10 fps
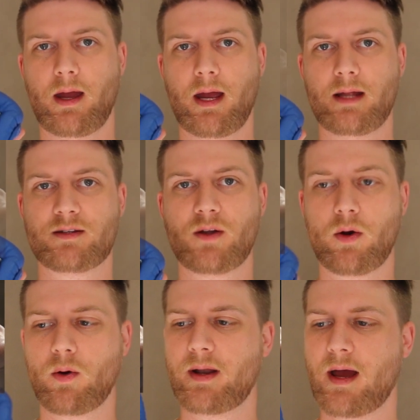it's
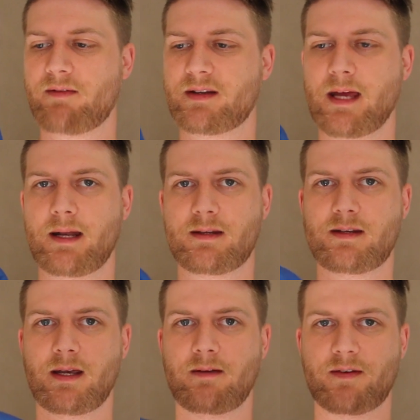not going to have the
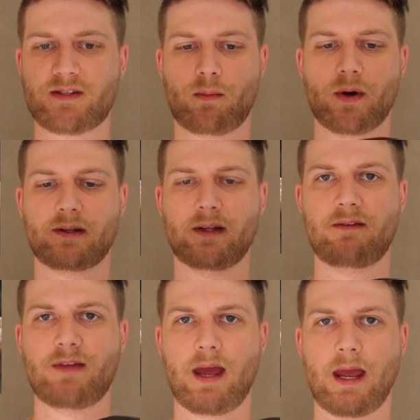tendency for someone to
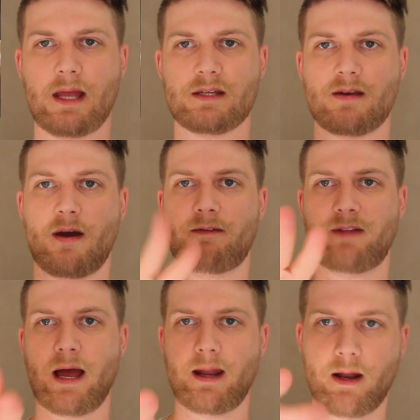leave their hands
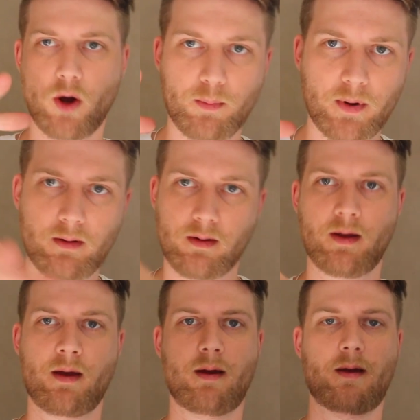flat and open
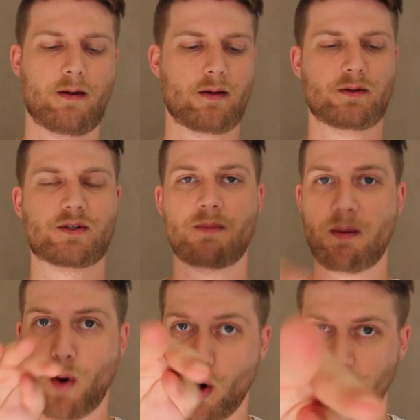to
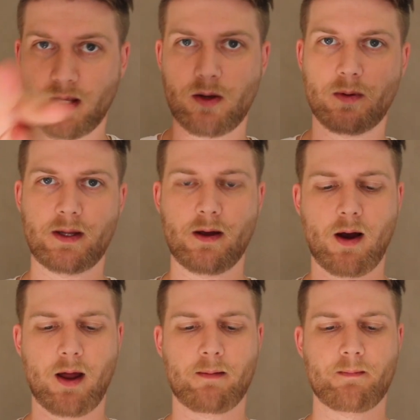be poking you in the
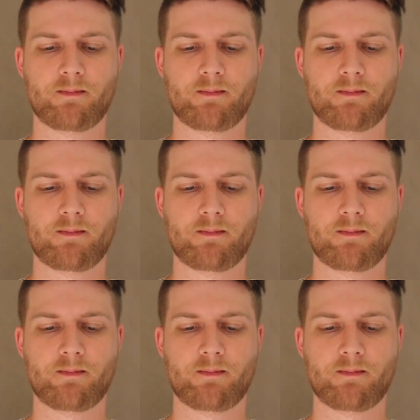eye.